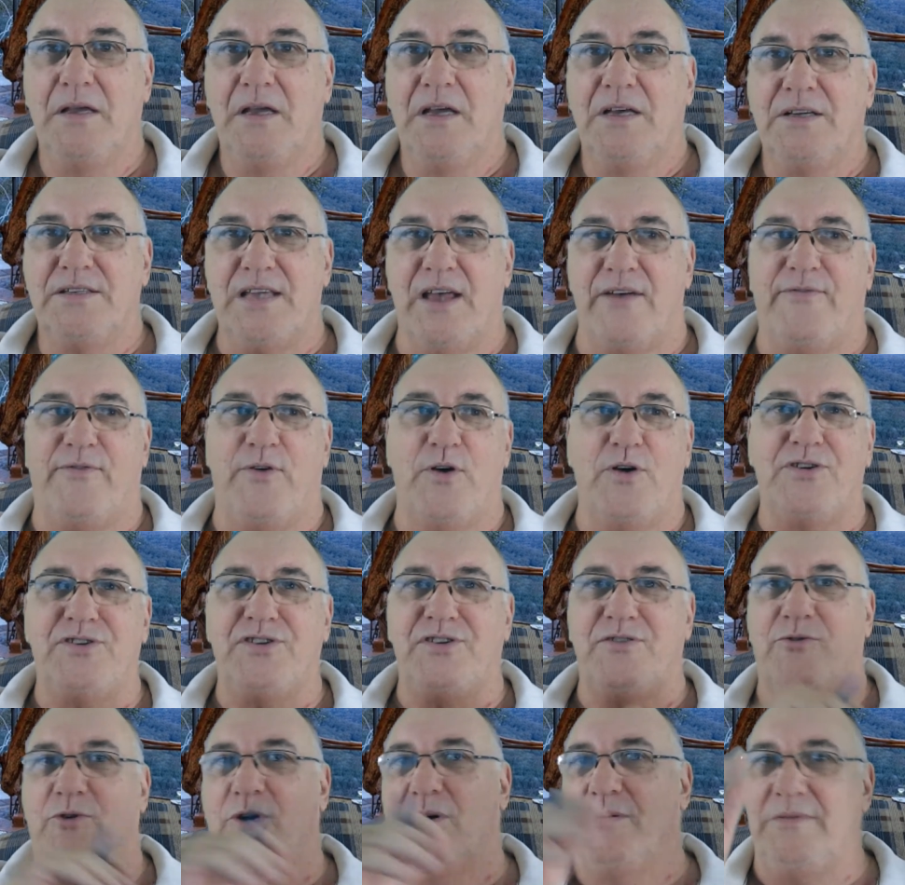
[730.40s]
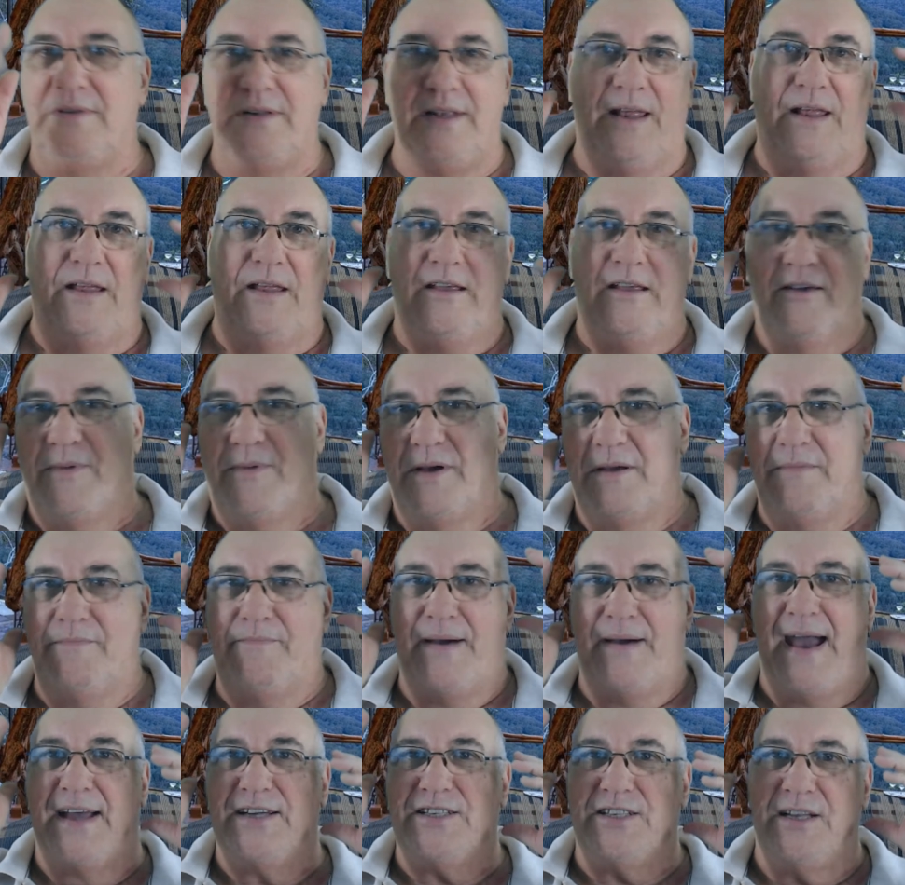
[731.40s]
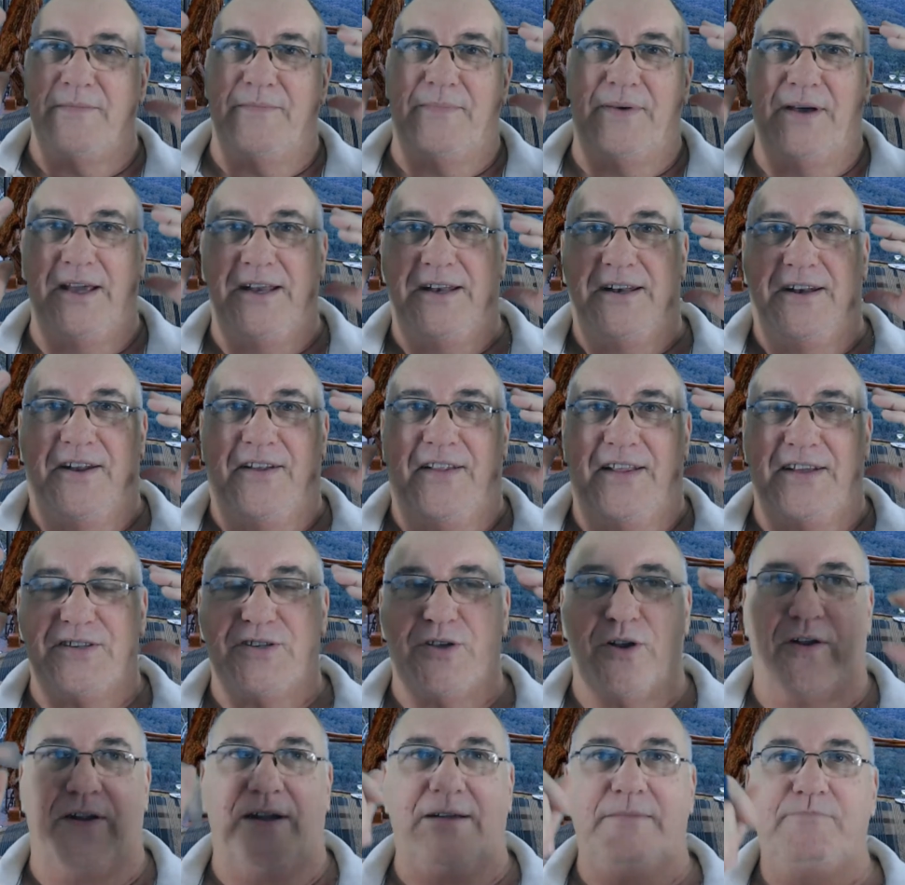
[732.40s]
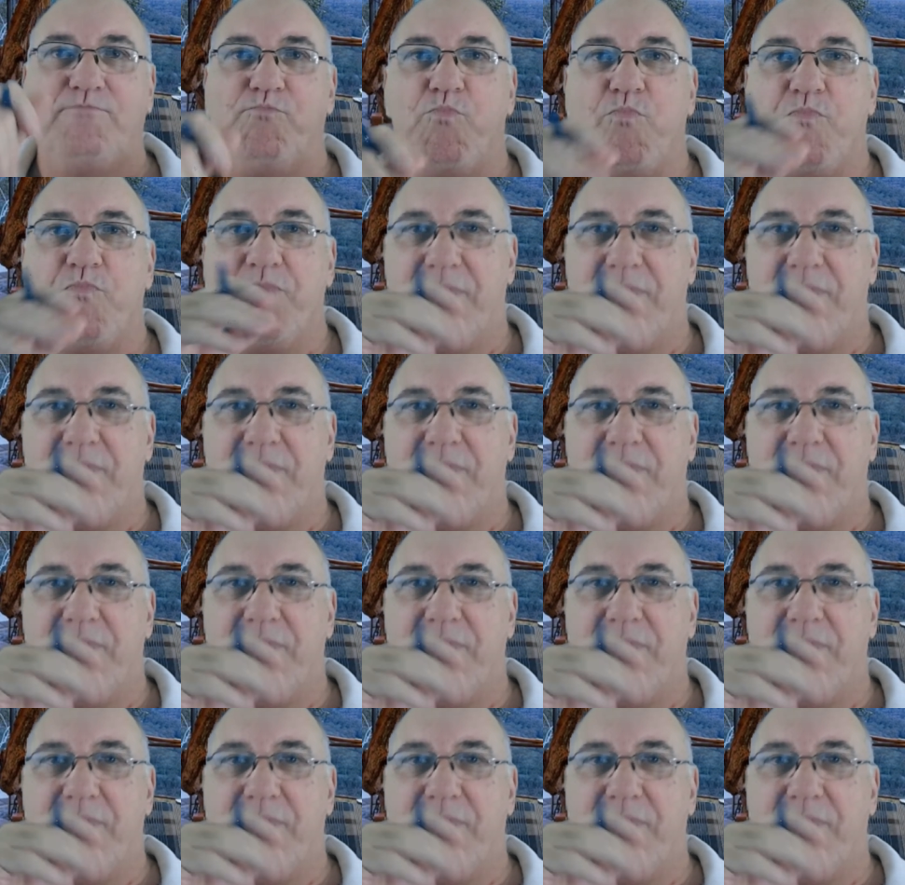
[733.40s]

So first you were, you know, you've been bashed and beaten and that sort of thing.